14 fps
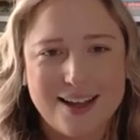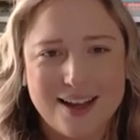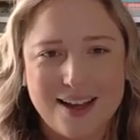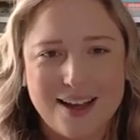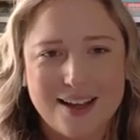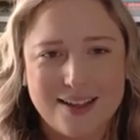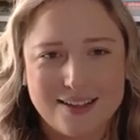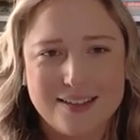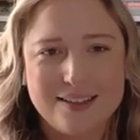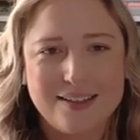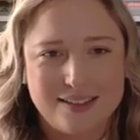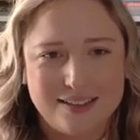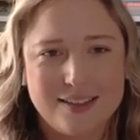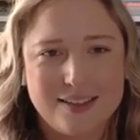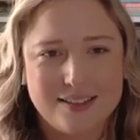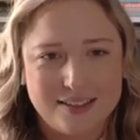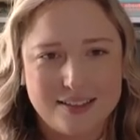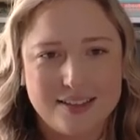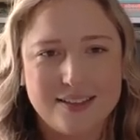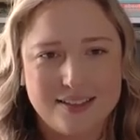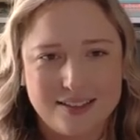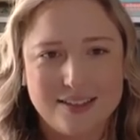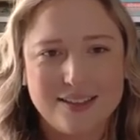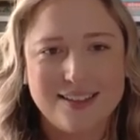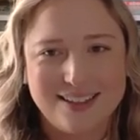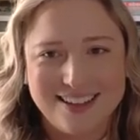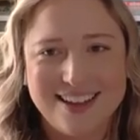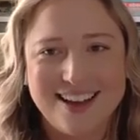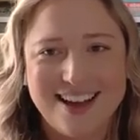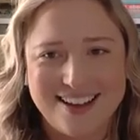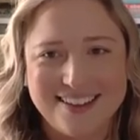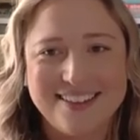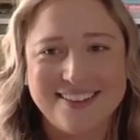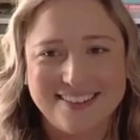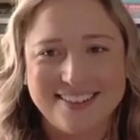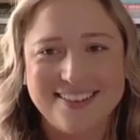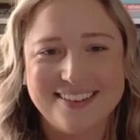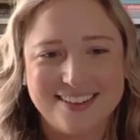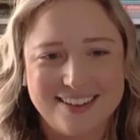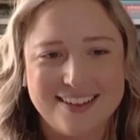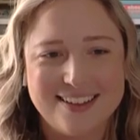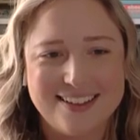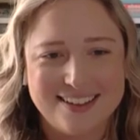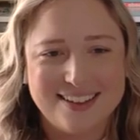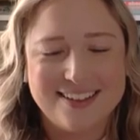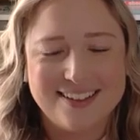The person shown says nothing.